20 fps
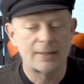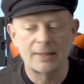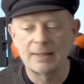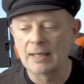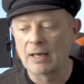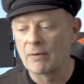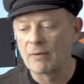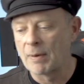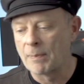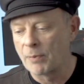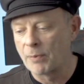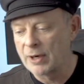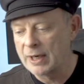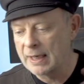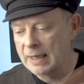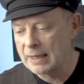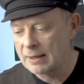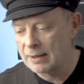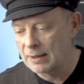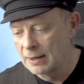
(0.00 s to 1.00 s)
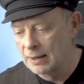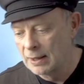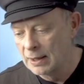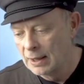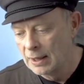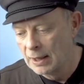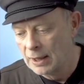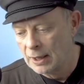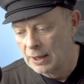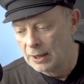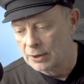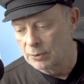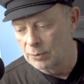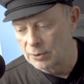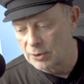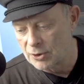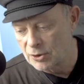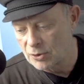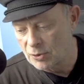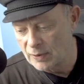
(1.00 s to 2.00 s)
Now I bring it to the
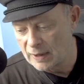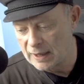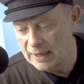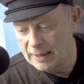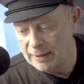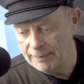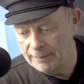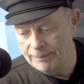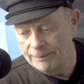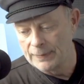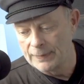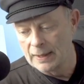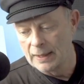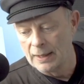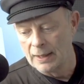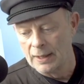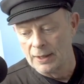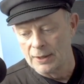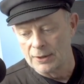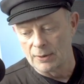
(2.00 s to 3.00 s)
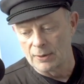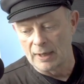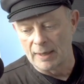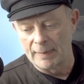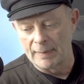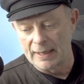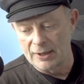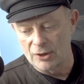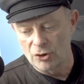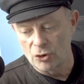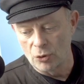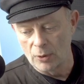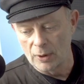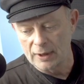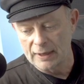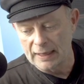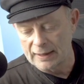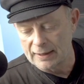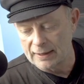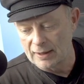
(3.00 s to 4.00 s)
screen. So I made sure
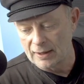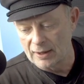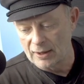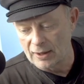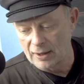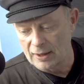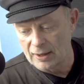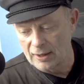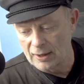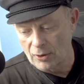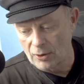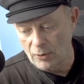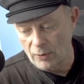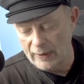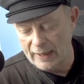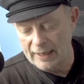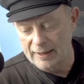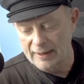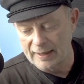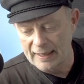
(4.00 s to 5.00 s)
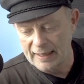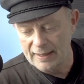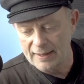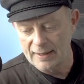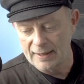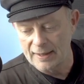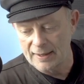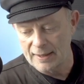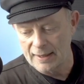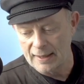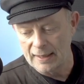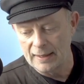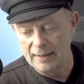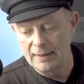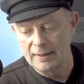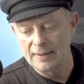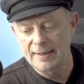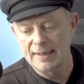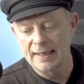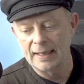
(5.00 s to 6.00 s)
that the correct text is
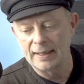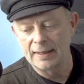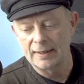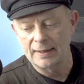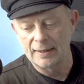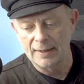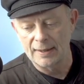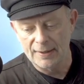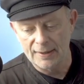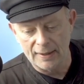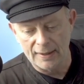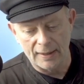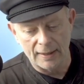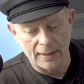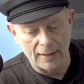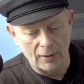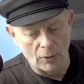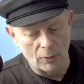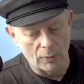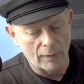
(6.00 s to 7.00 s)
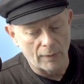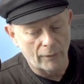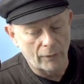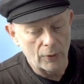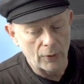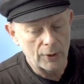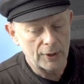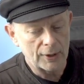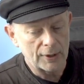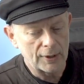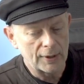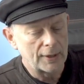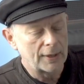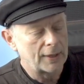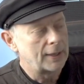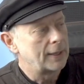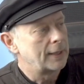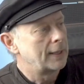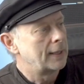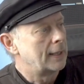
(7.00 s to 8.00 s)
inside this lower third.
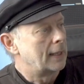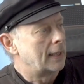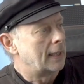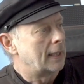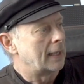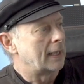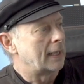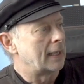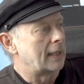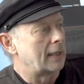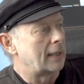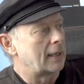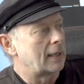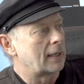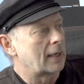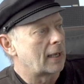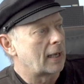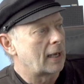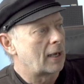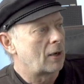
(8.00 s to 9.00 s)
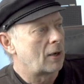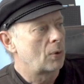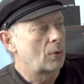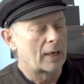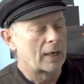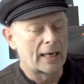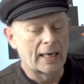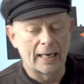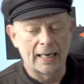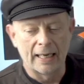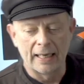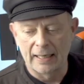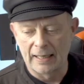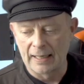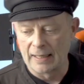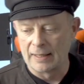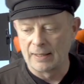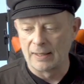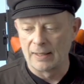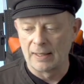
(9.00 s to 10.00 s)
And now I
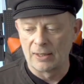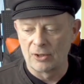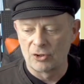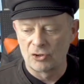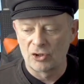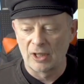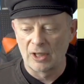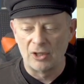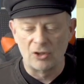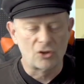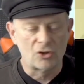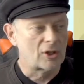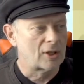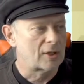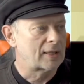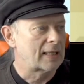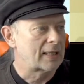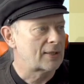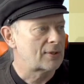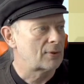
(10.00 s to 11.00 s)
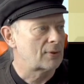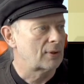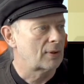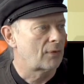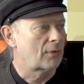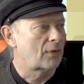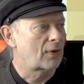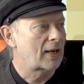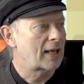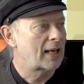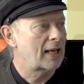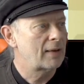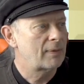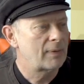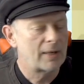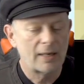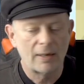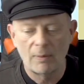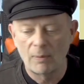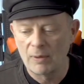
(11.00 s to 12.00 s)
can change the text on the fly
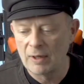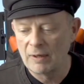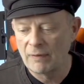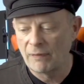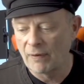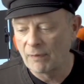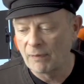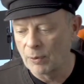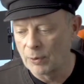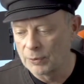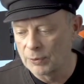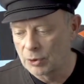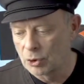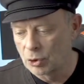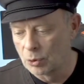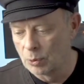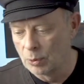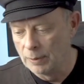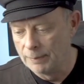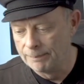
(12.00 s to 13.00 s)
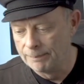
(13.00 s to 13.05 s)
if I want to.